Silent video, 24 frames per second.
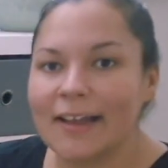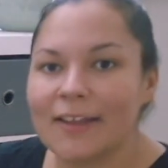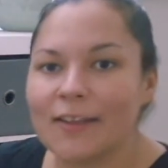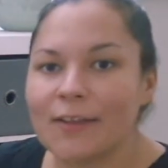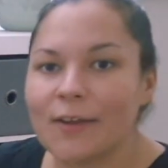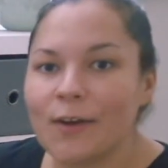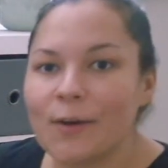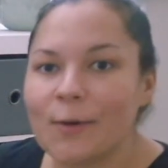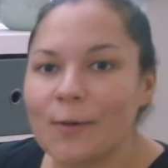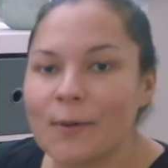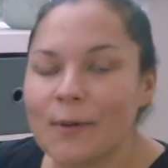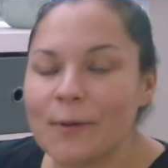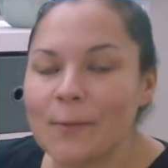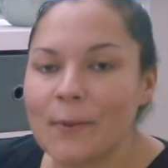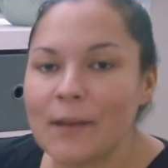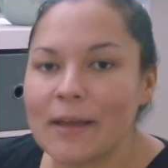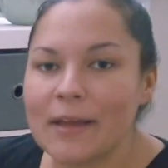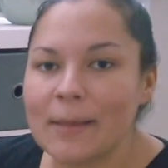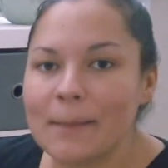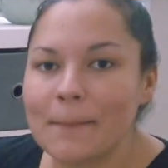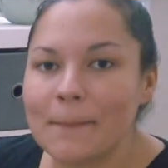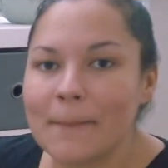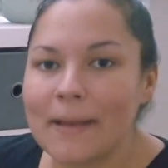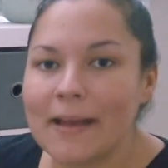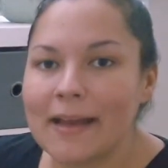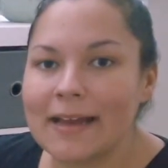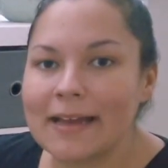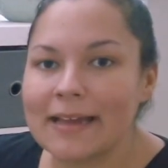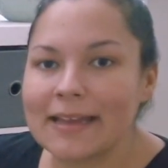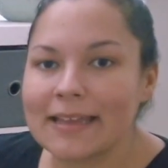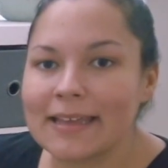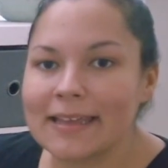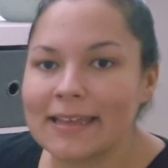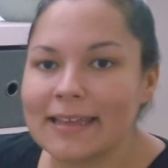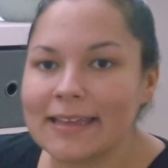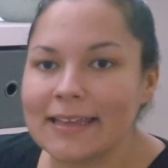So we're
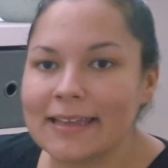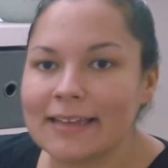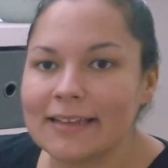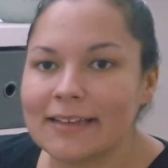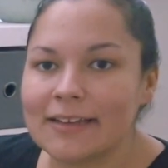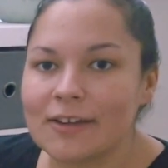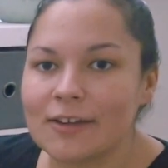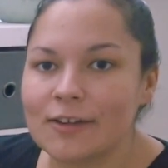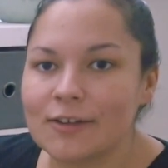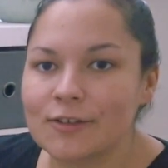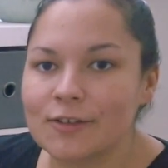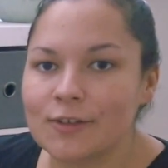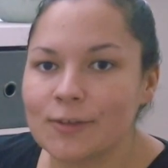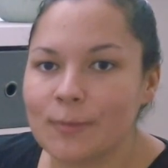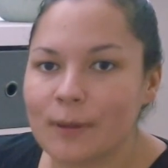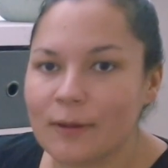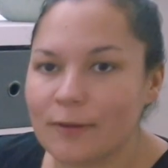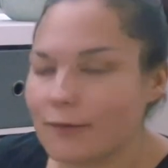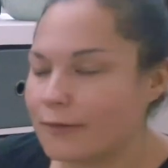back into my